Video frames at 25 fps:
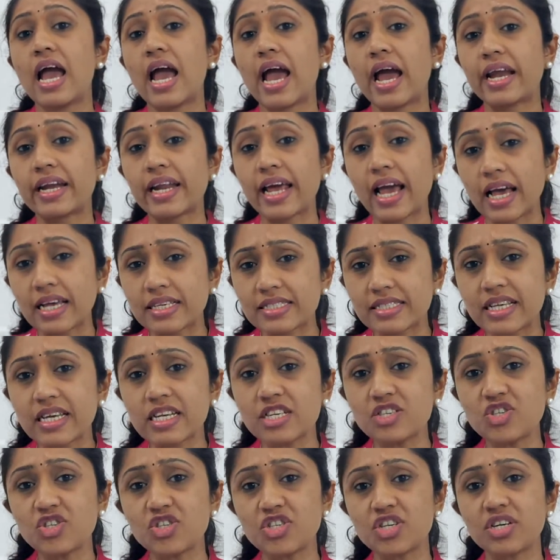And
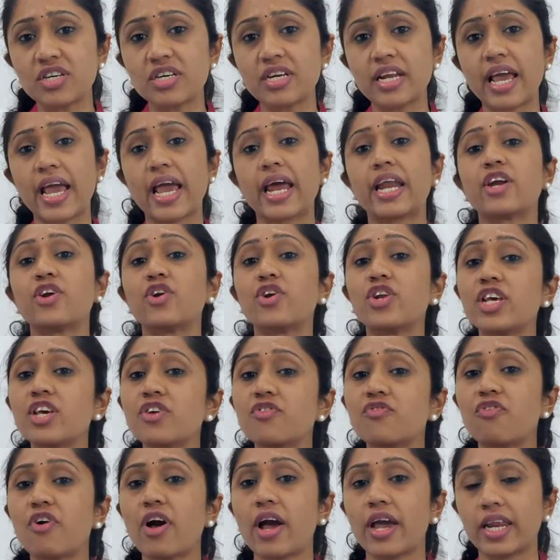ascension and
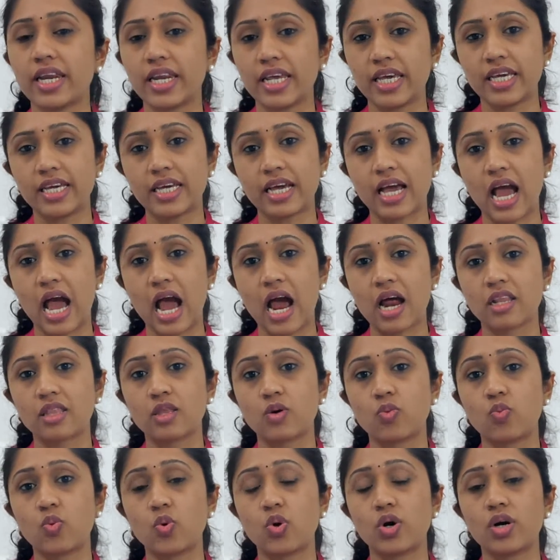refining are the
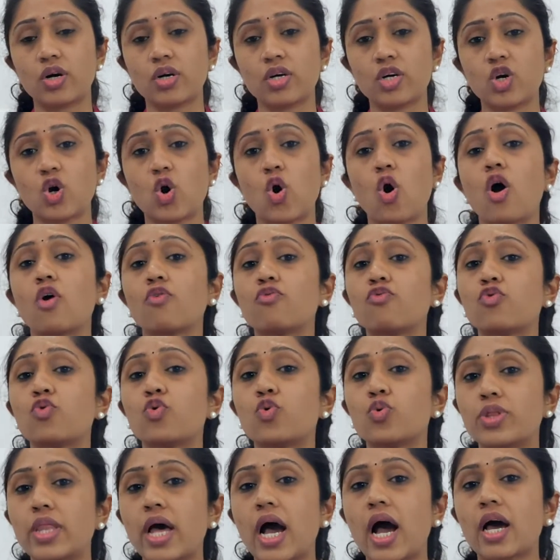work of
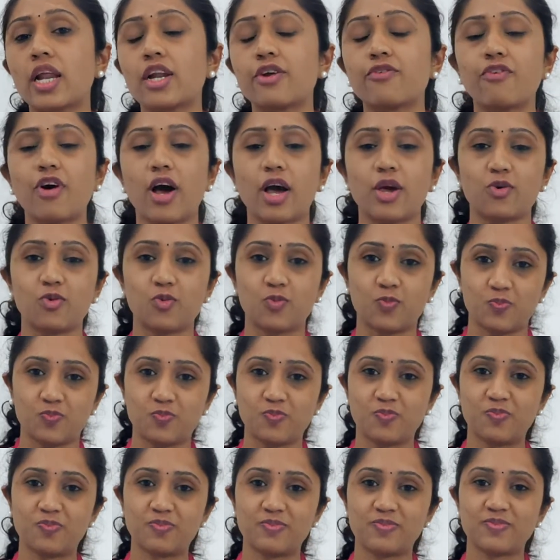Udana Vayu.
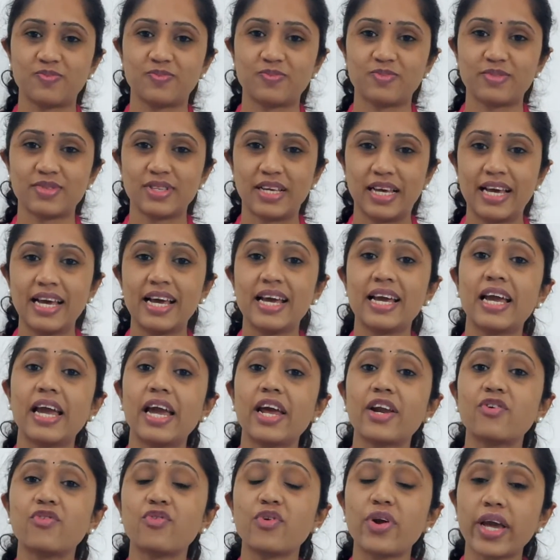
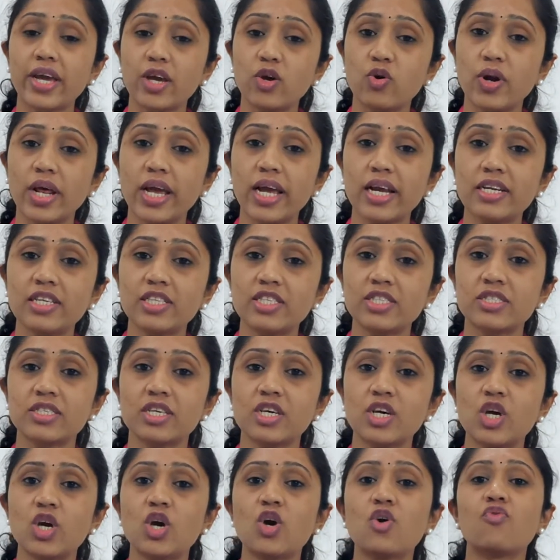It regulates
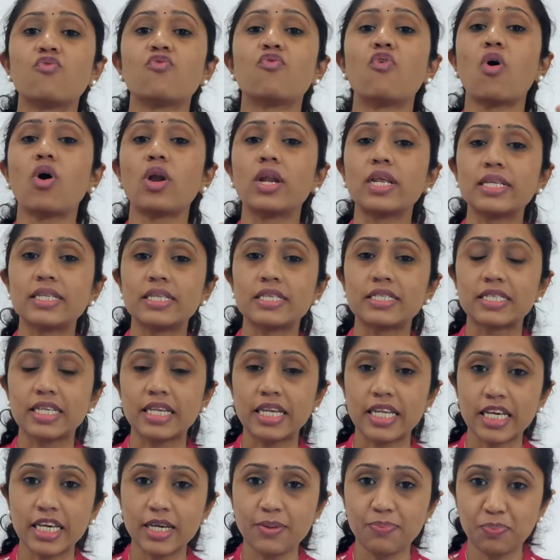falling
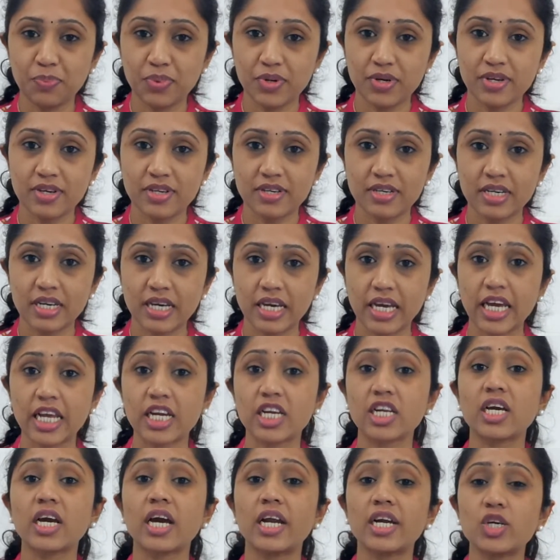asleep.
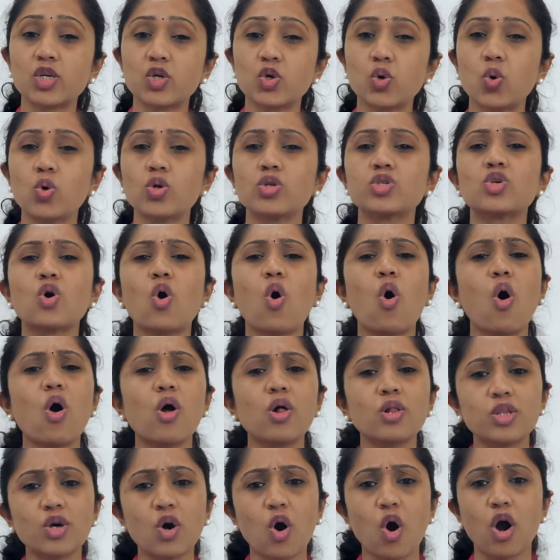It controls
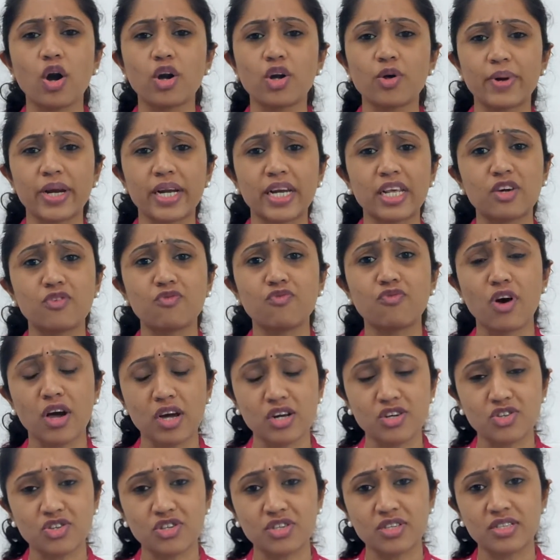all the automatic
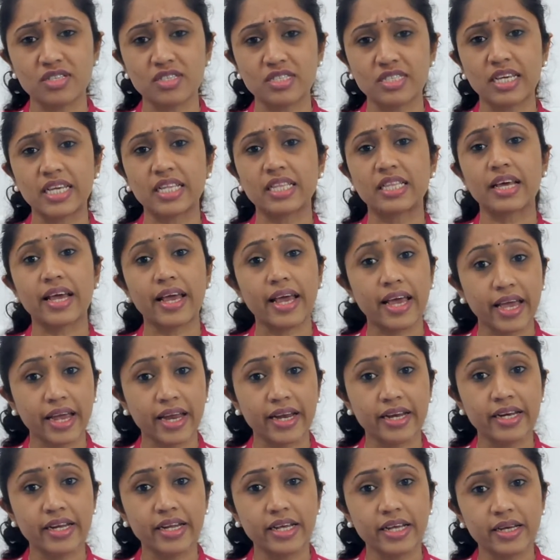functions in the
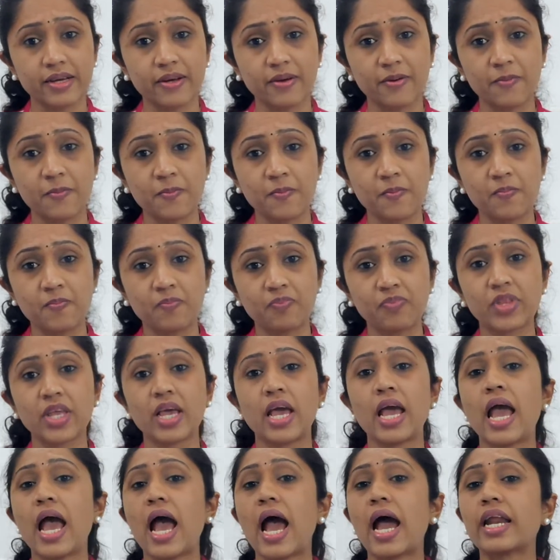head,
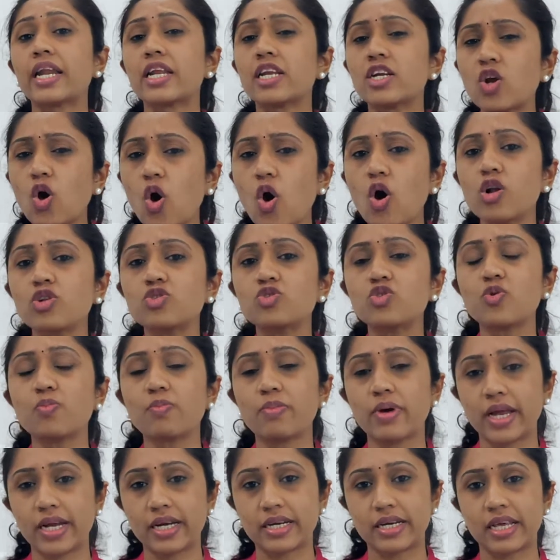and it also
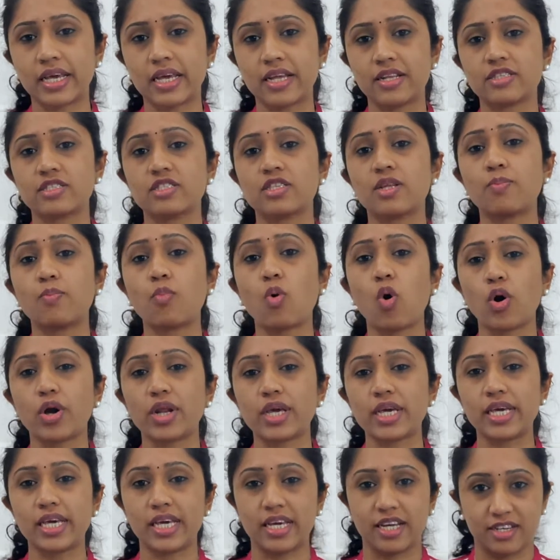maintains the body
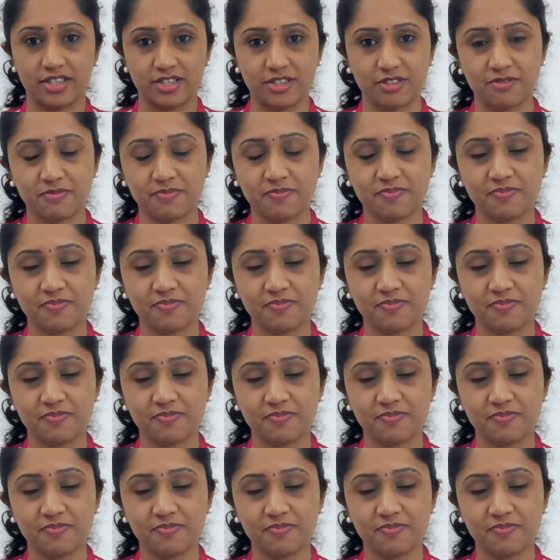heat.